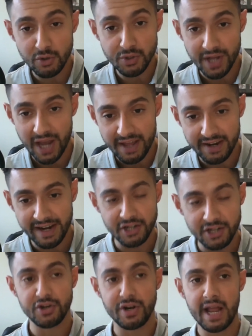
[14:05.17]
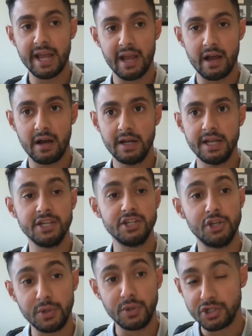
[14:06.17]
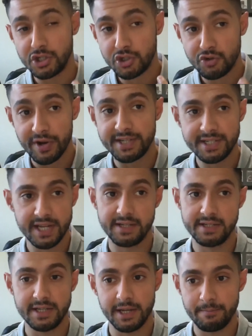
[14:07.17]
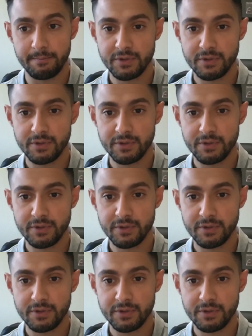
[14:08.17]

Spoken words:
to add an extra layer is you can stress test it.